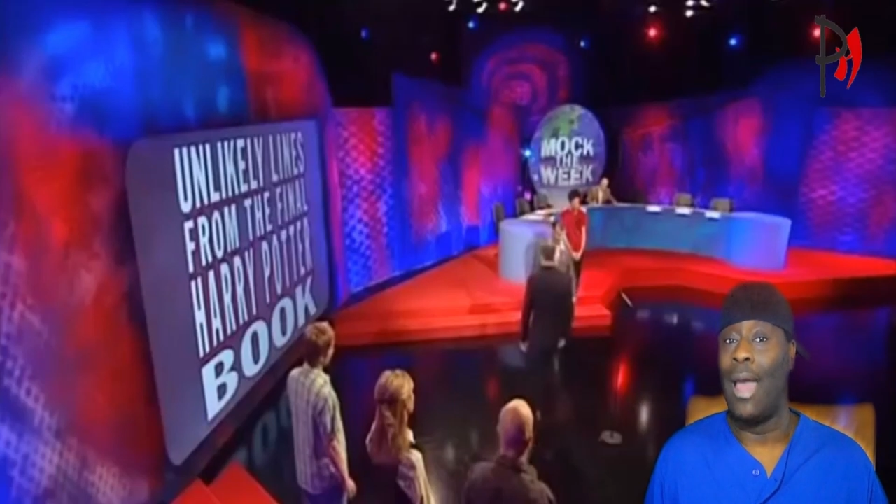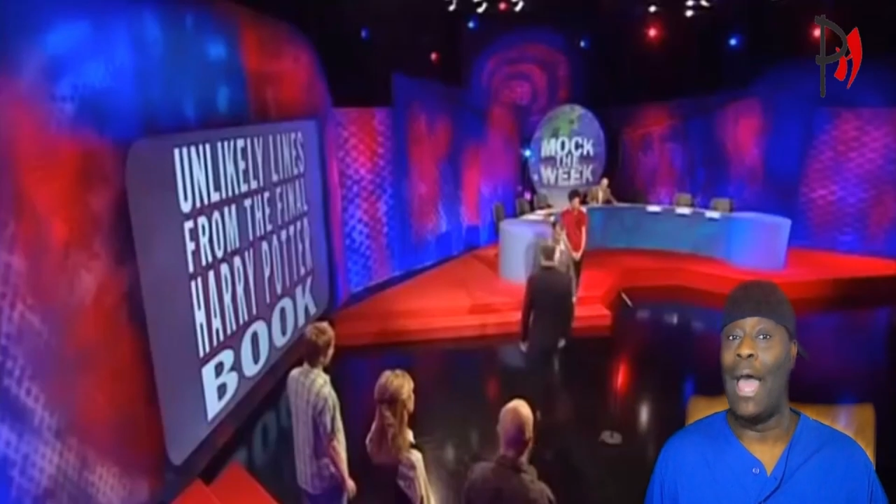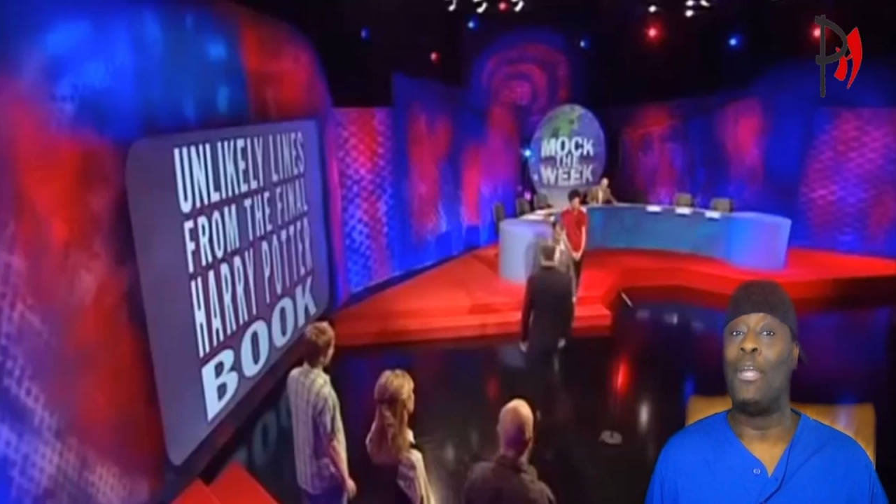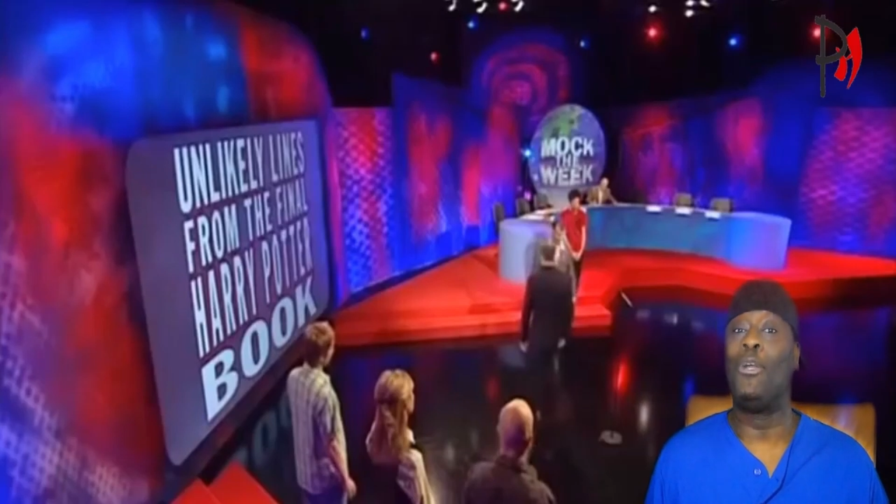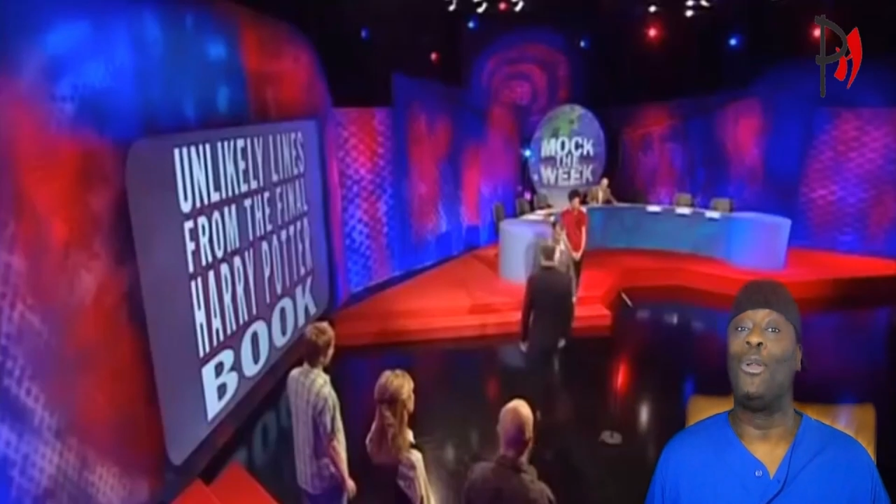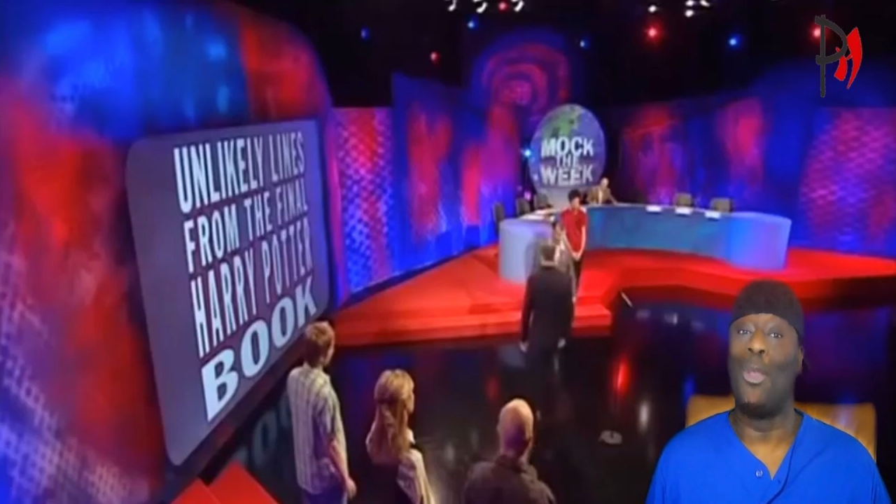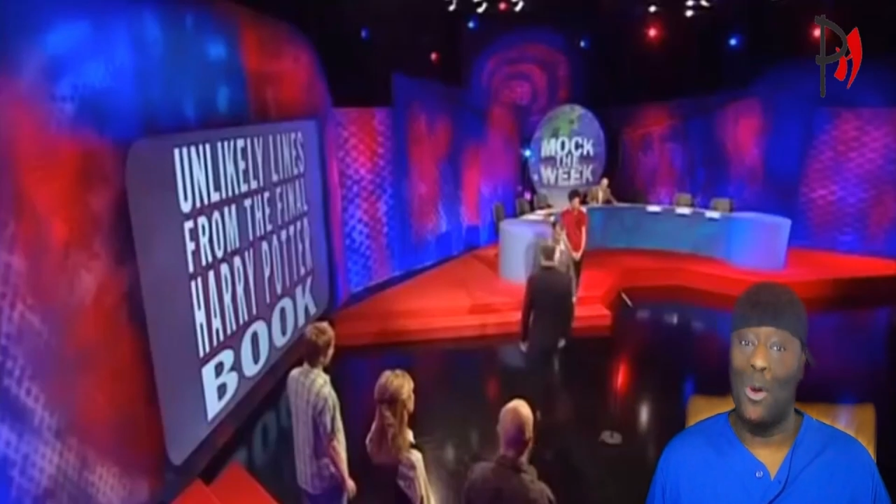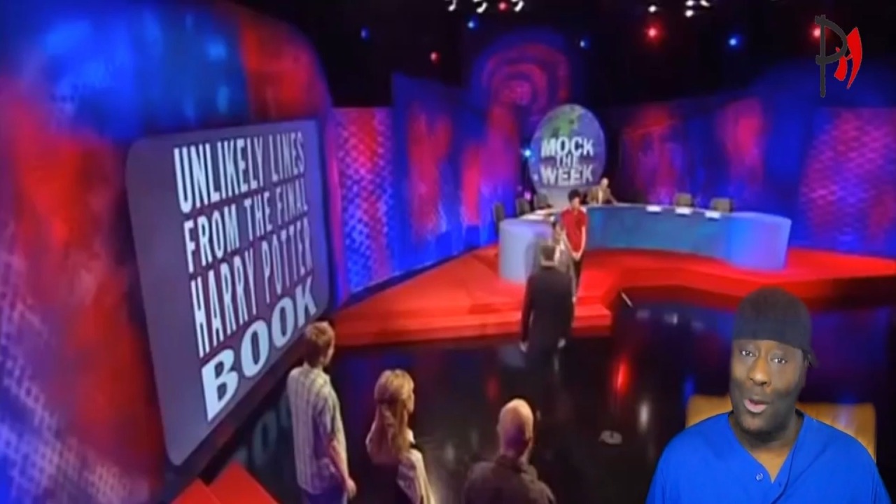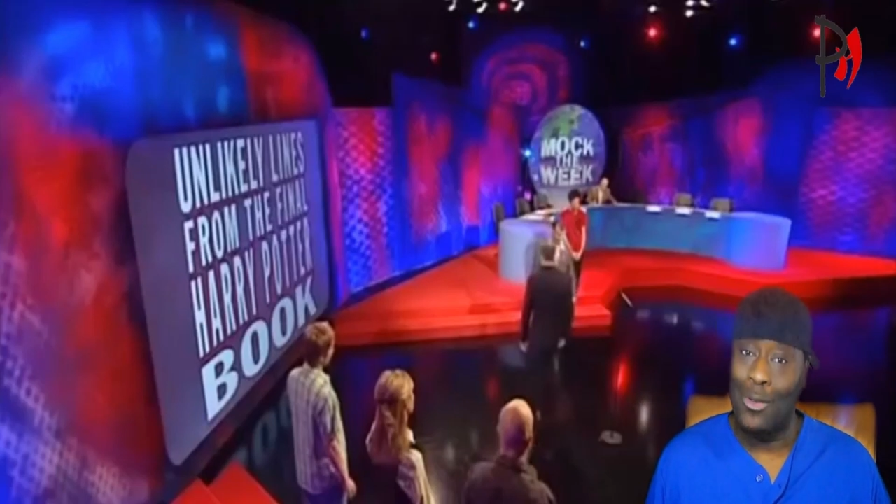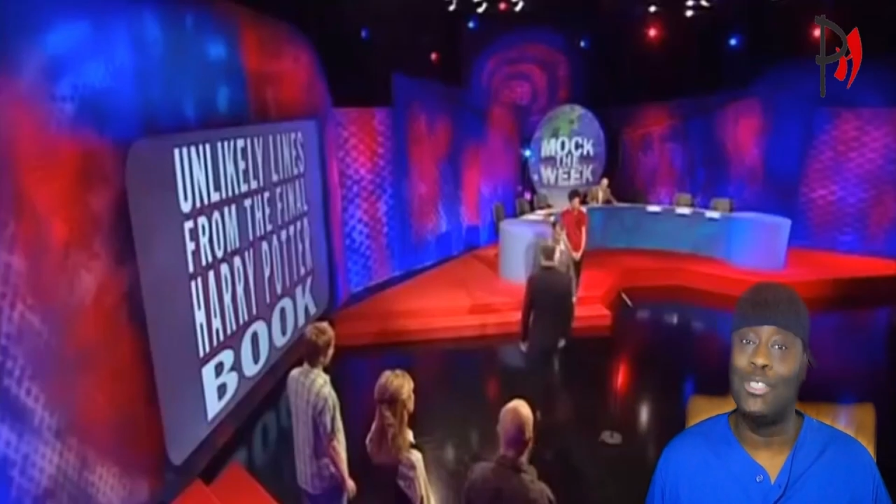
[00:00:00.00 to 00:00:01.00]
at Your
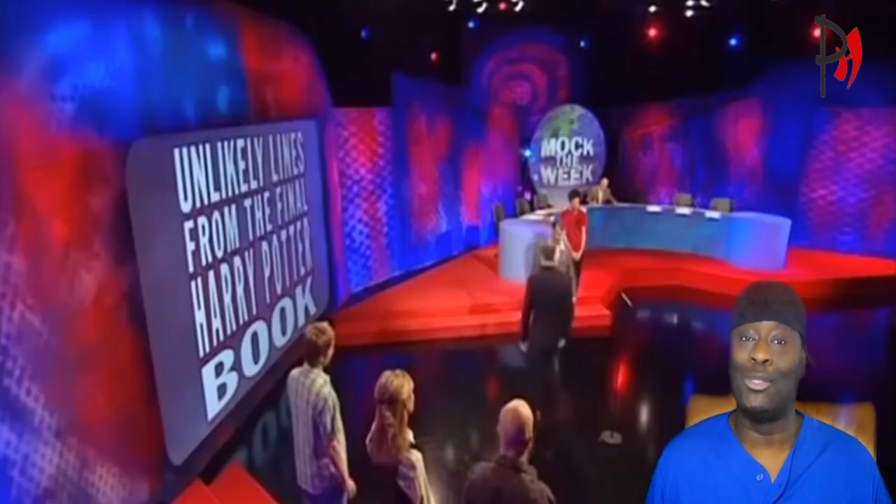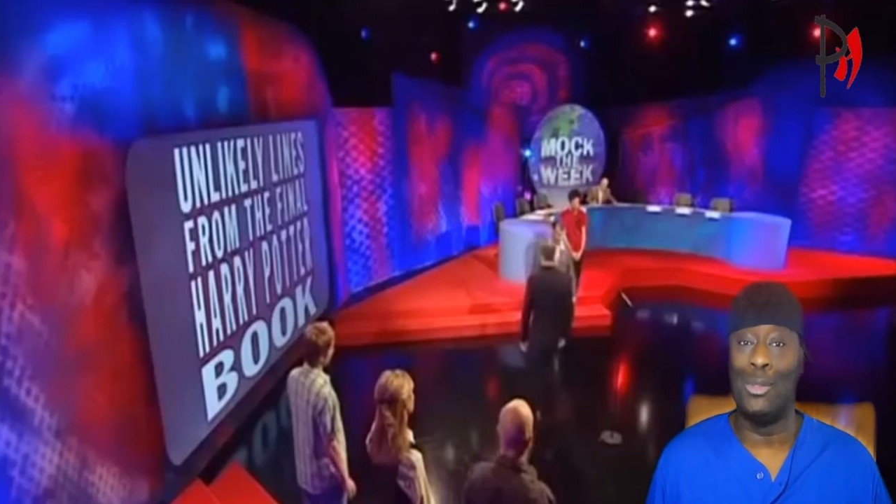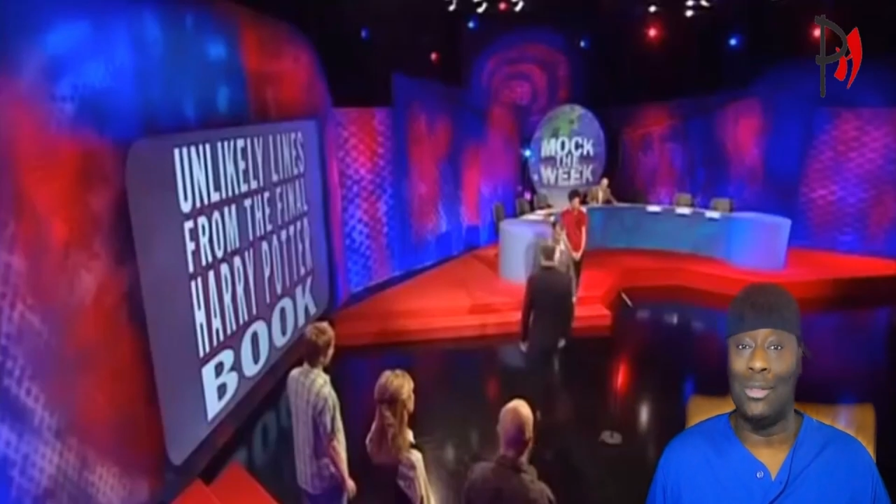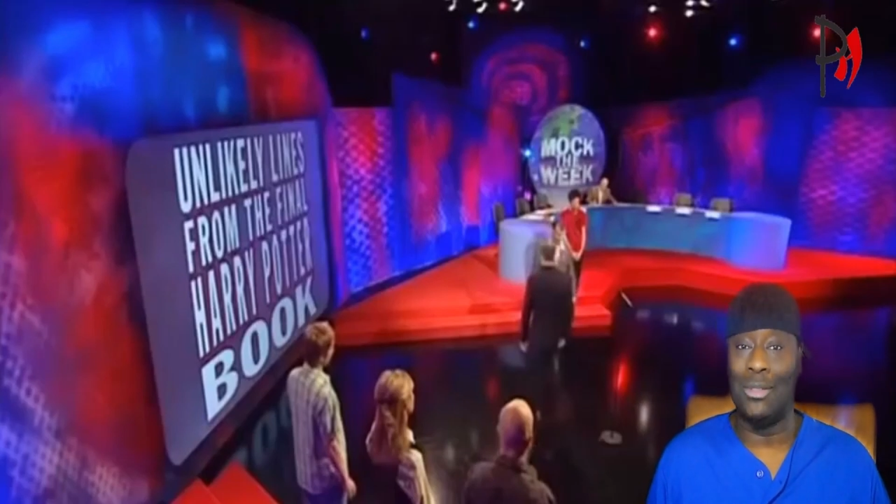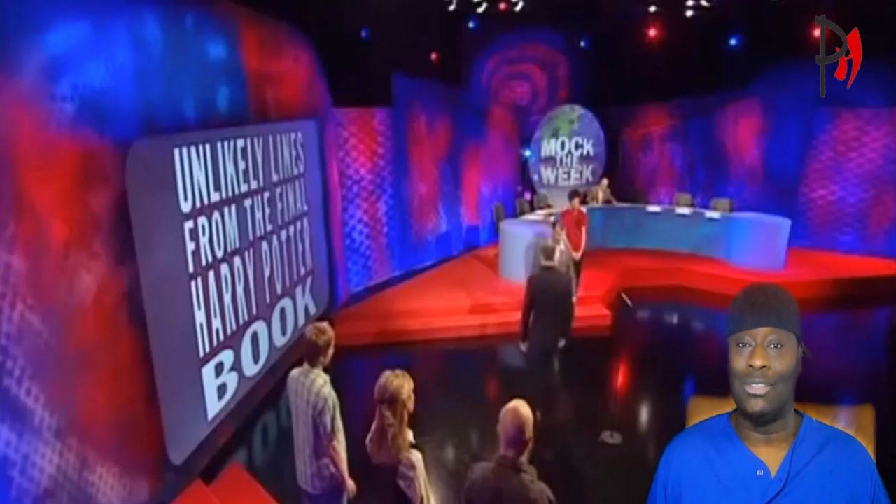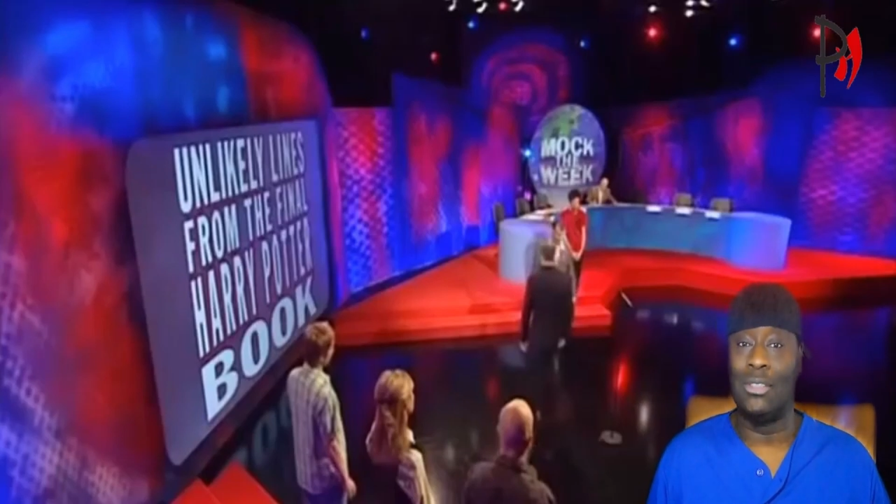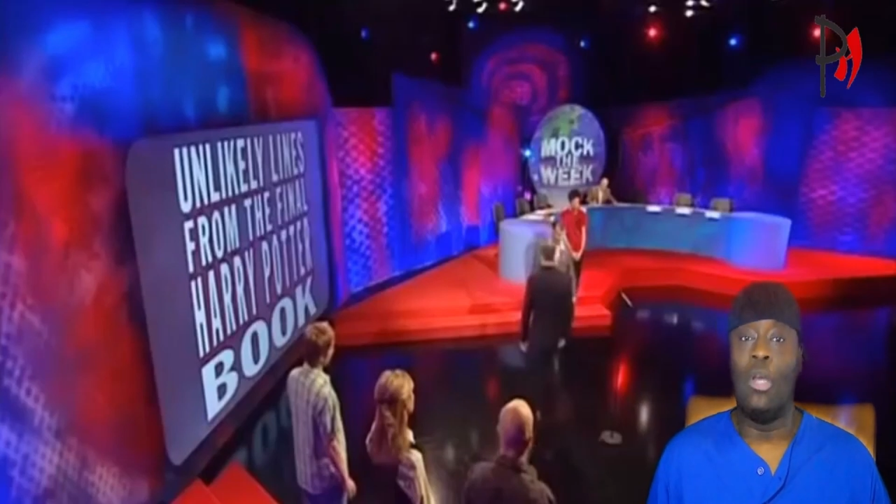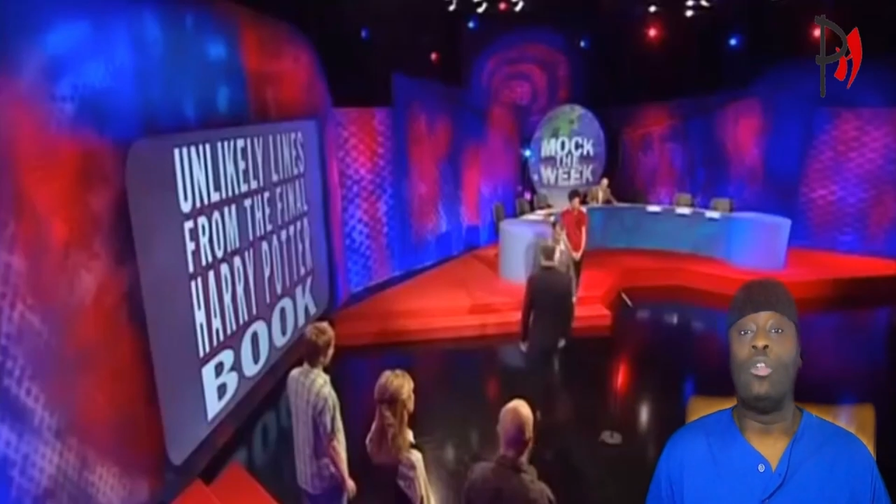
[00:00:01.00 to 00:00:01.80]
Local Schools.